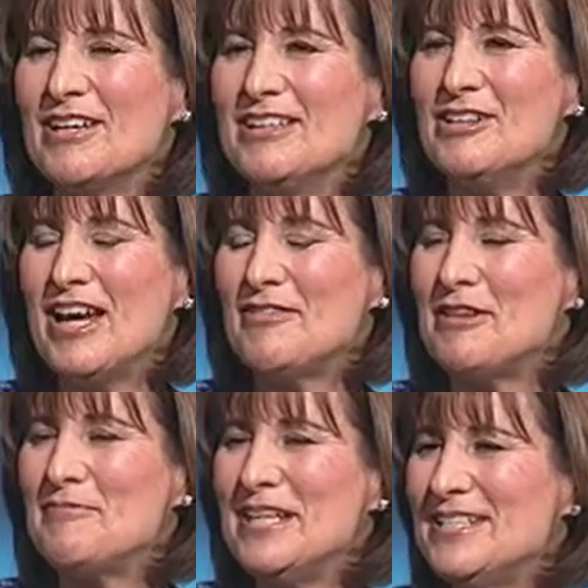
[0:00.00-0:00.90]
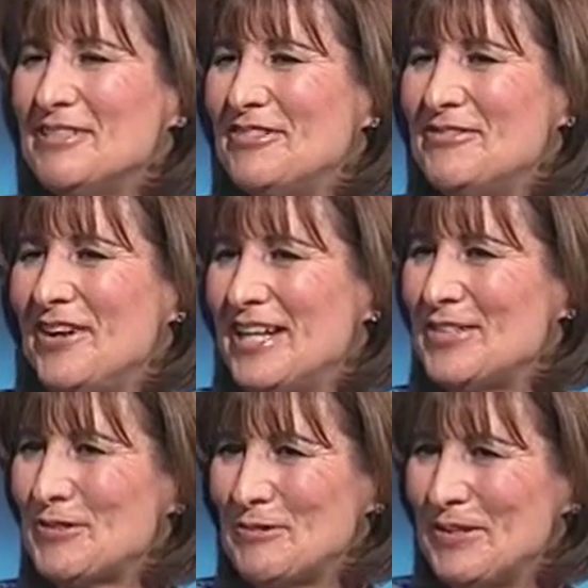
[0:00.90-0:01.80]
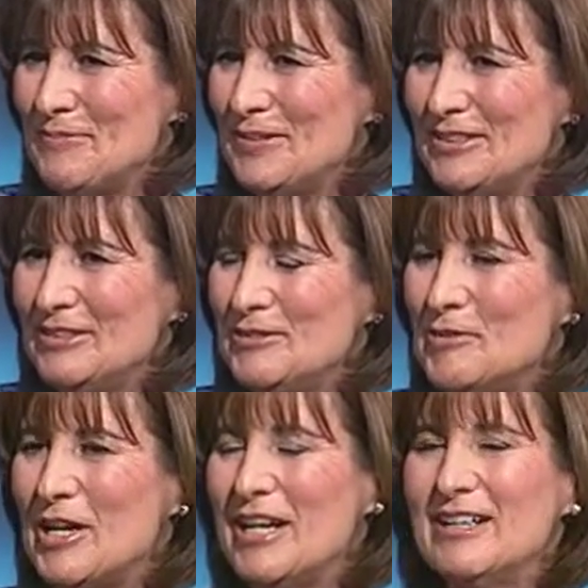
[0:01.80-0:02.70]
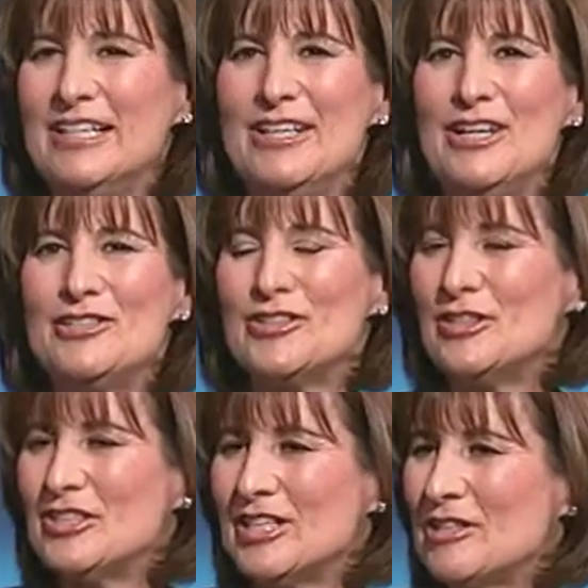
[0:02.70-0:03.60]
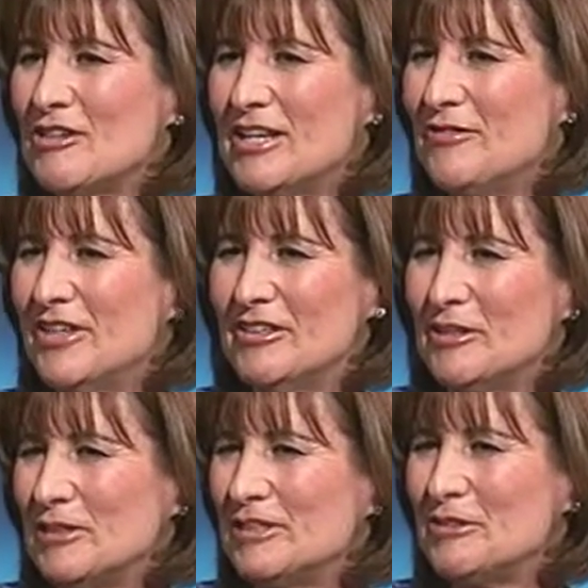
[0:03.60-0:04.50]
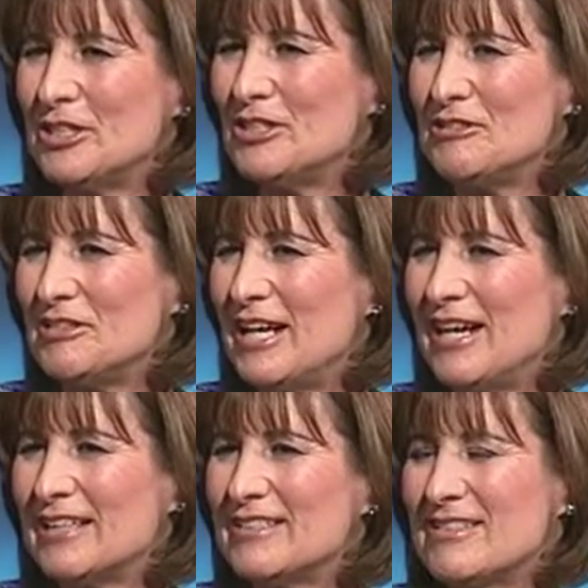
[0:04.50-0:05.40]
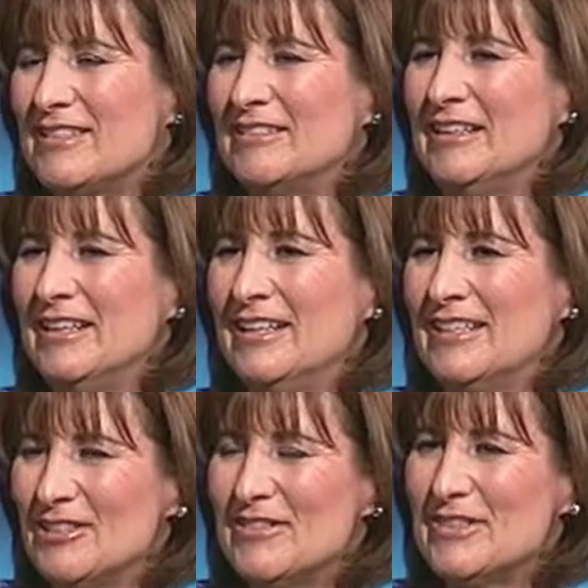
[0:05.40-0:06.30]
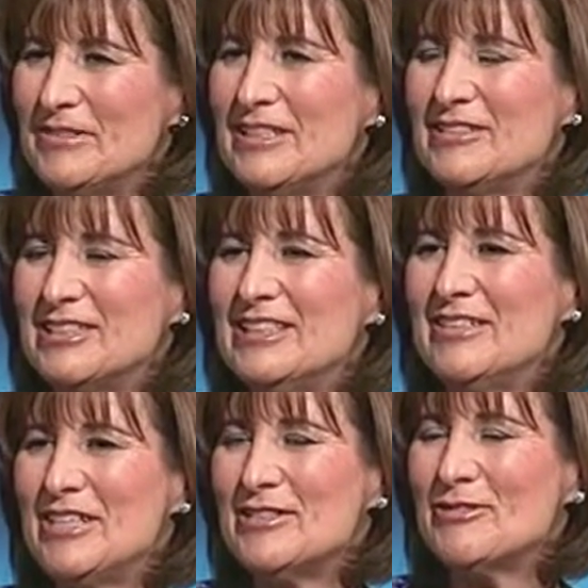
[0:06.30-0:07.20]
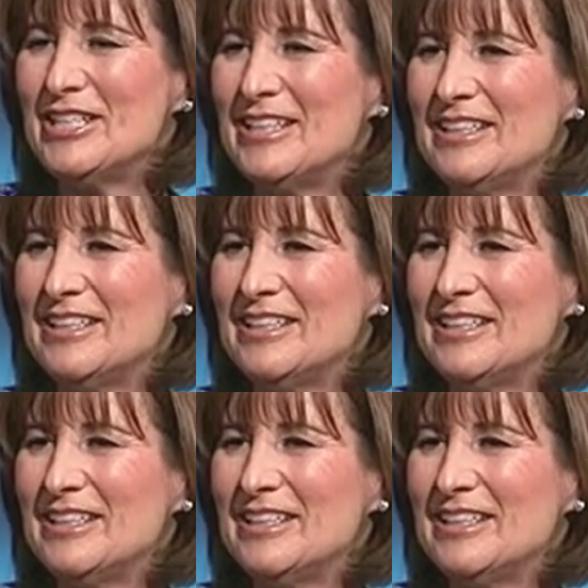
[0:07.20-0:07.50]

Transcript: do you have a piece of advice for people who are searching, trying to figure out what they want to do next? And do you have something you could leave us with?